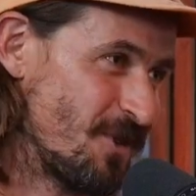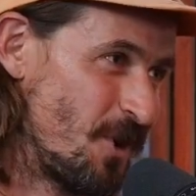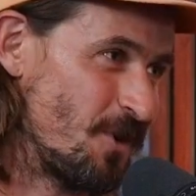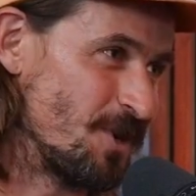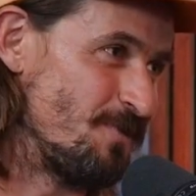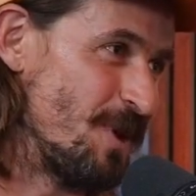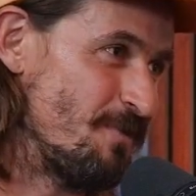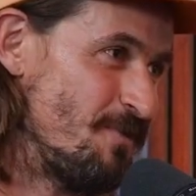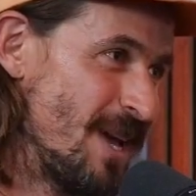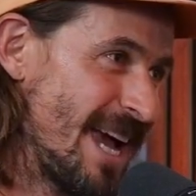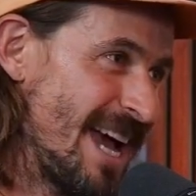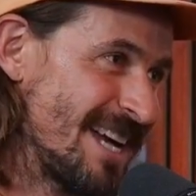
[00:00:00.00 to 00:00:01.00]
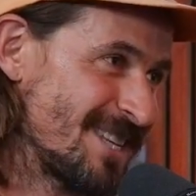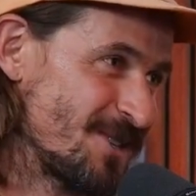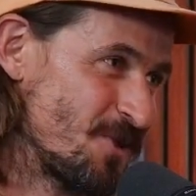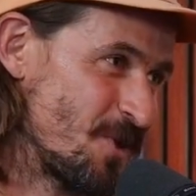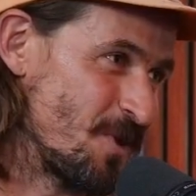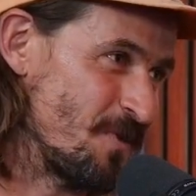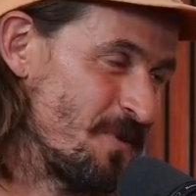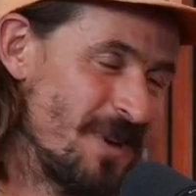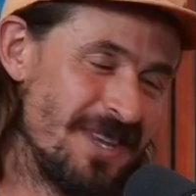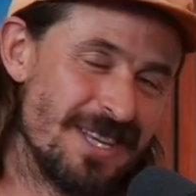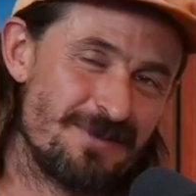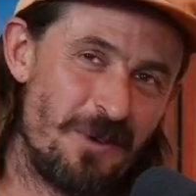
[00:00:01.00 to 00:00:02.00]
There will always be a big ass
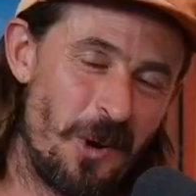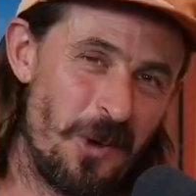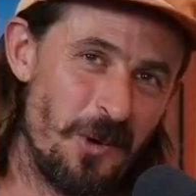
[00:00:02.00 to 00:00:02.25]
storm in this